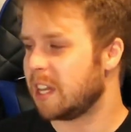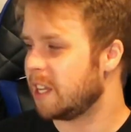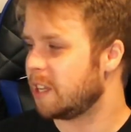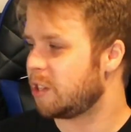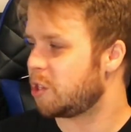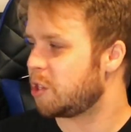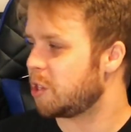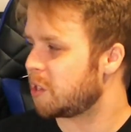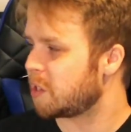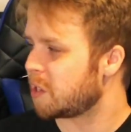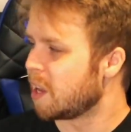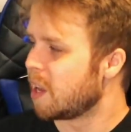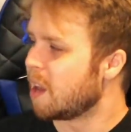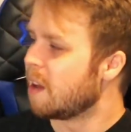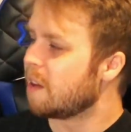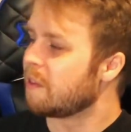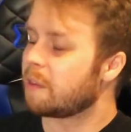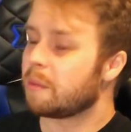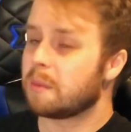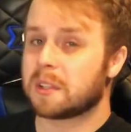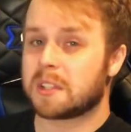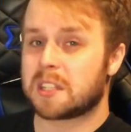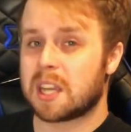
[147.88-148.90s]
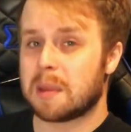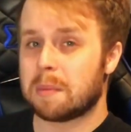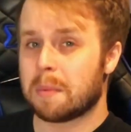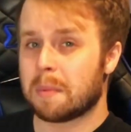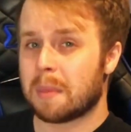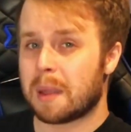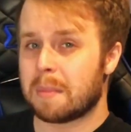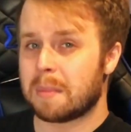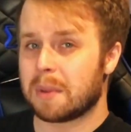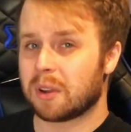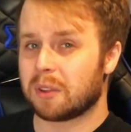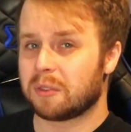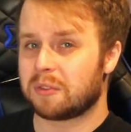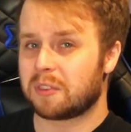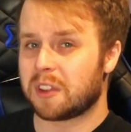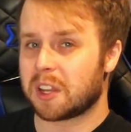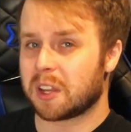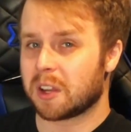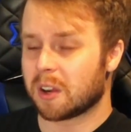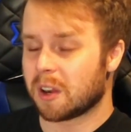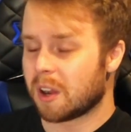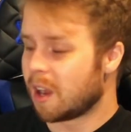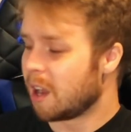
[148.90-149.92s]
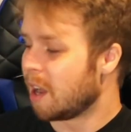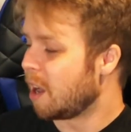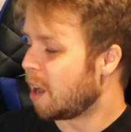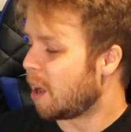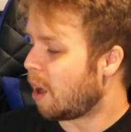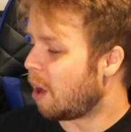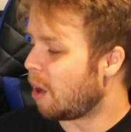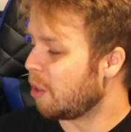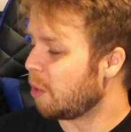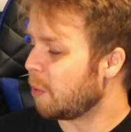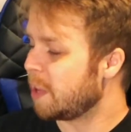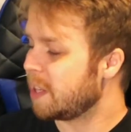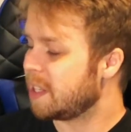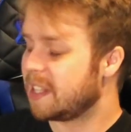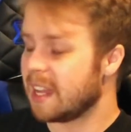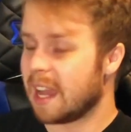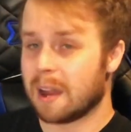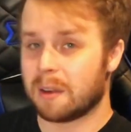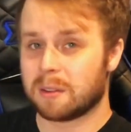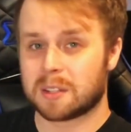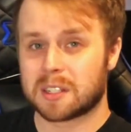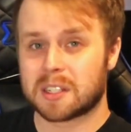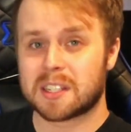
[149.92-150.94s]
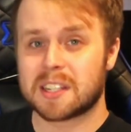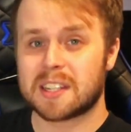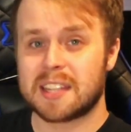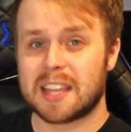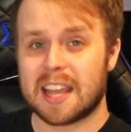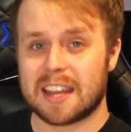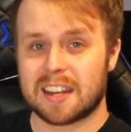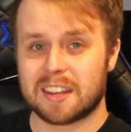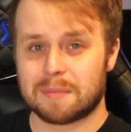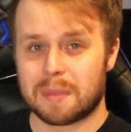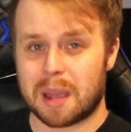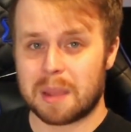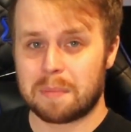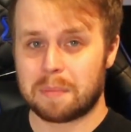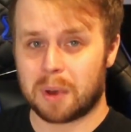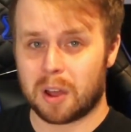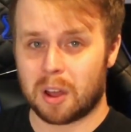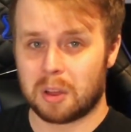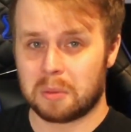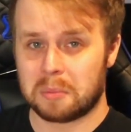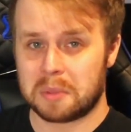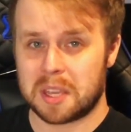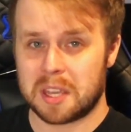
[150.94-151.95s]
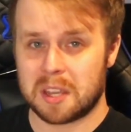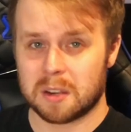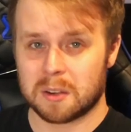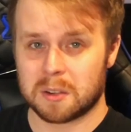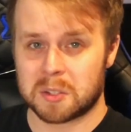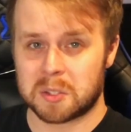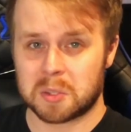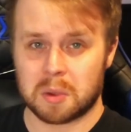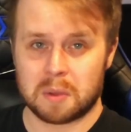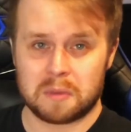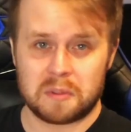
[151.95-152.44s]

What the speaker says: inches from the tip of my middle finger all the way down to the end of my palm here. So